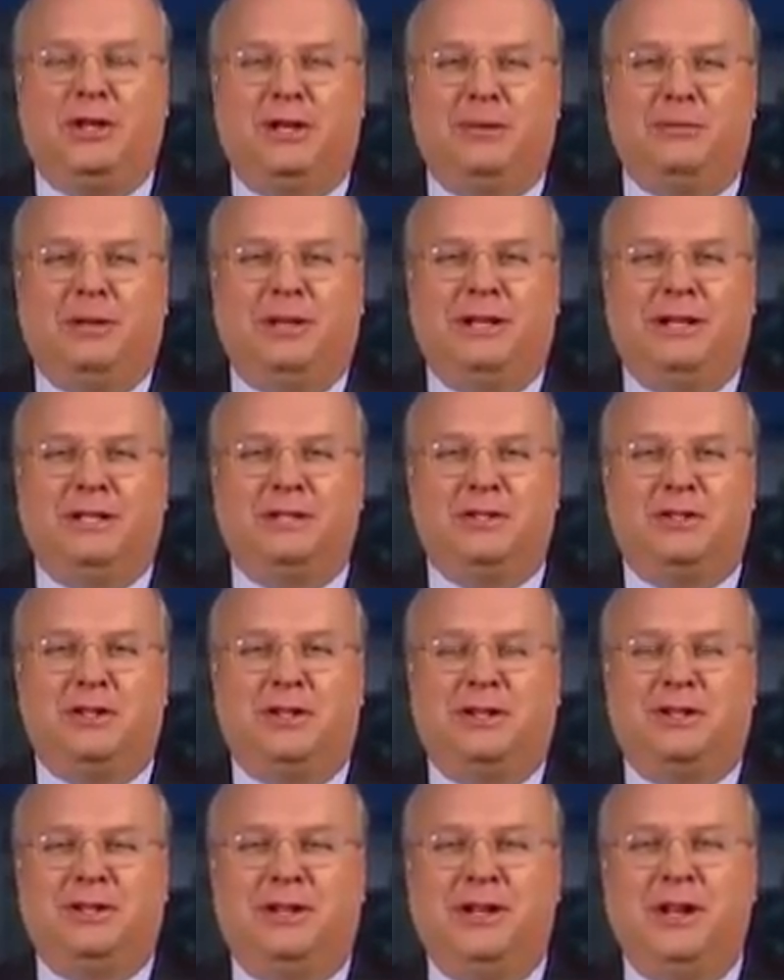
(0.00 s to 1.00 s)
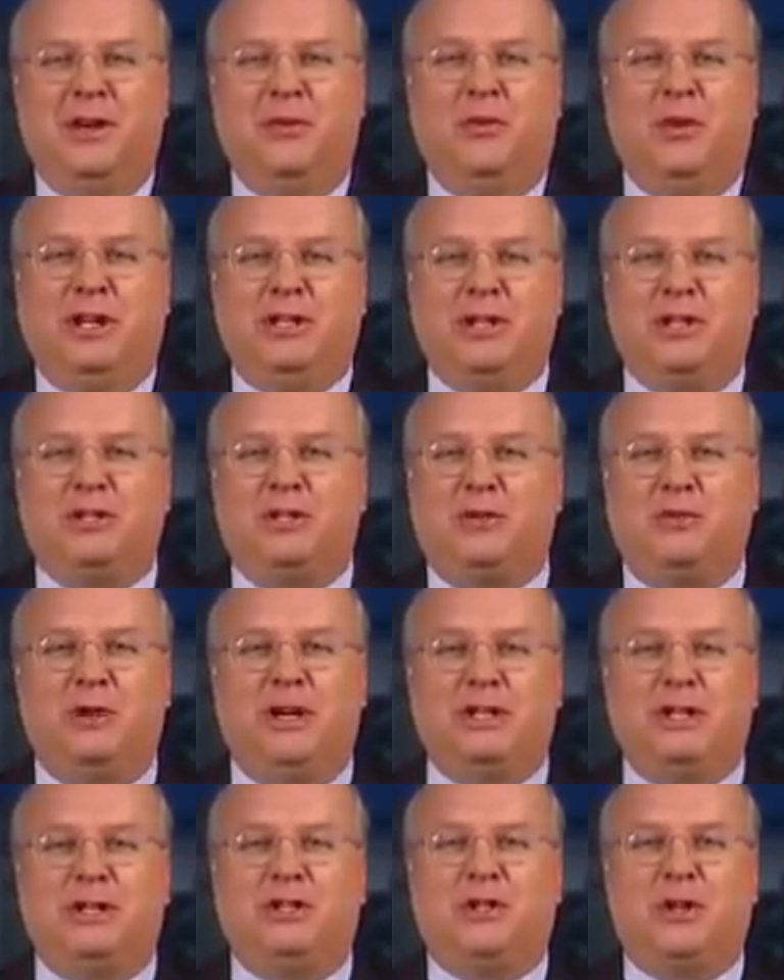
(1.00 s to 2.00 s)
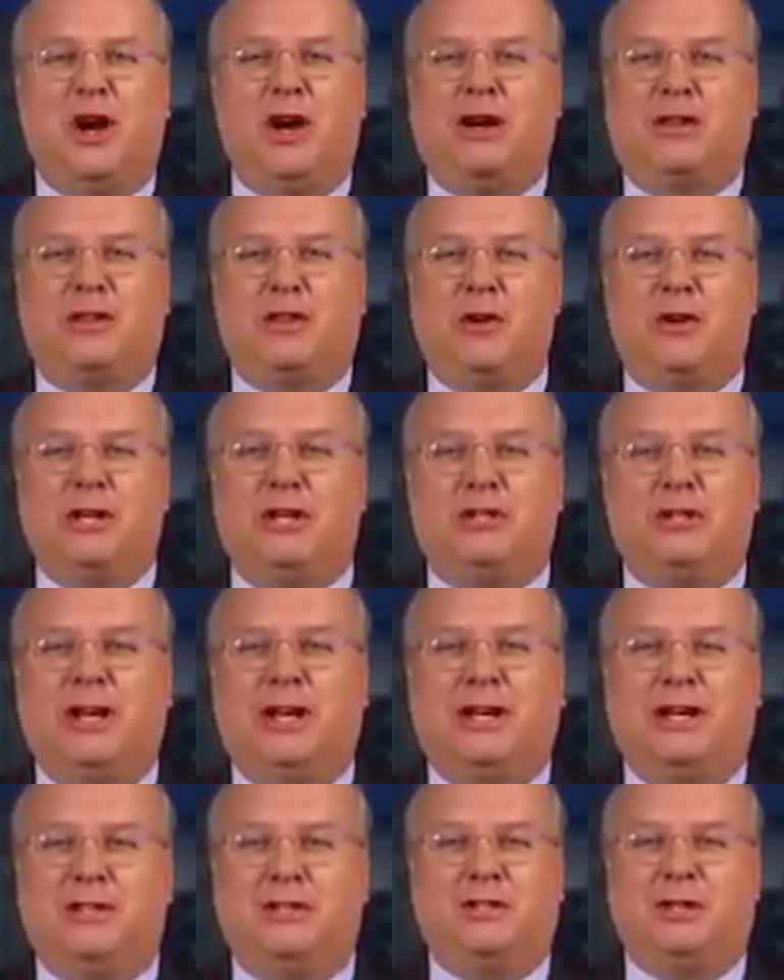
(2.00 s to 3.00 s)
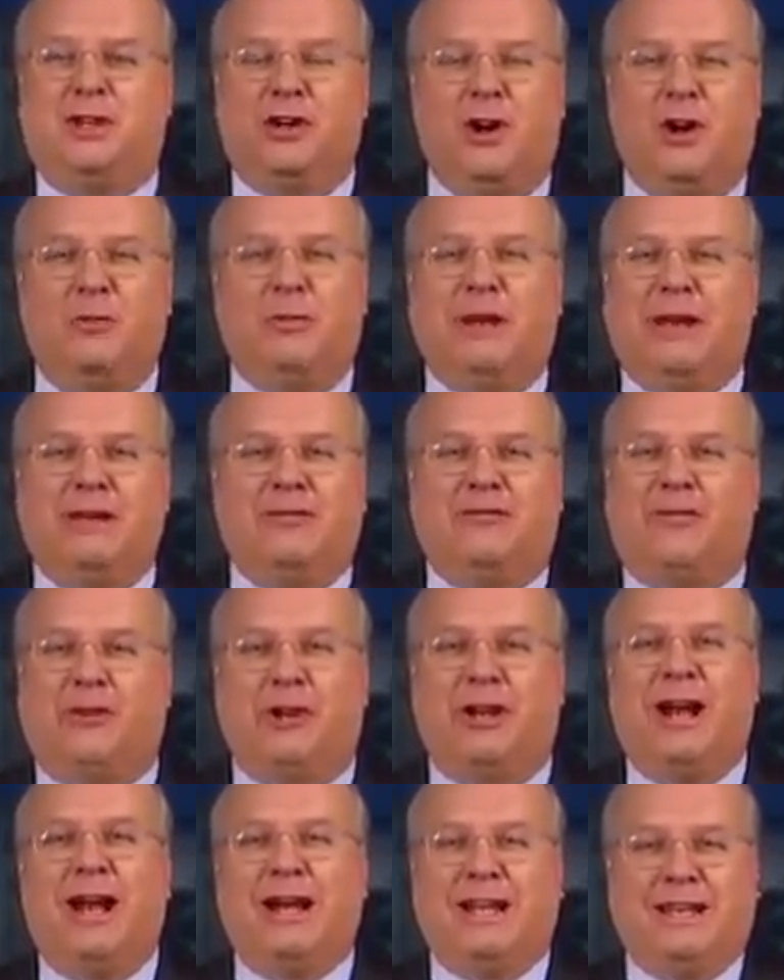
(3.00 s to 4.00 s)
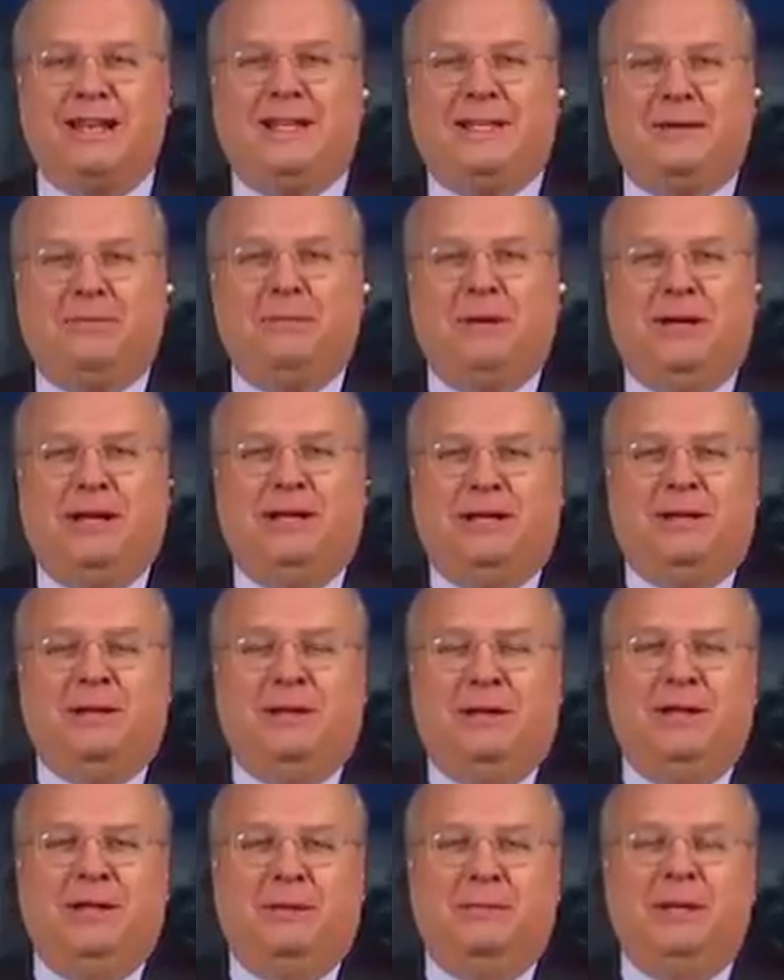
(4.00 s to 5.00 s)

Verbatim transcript: we just we just talked 30 seconds ago, but he'd forgotten in the, in the, in the meantime.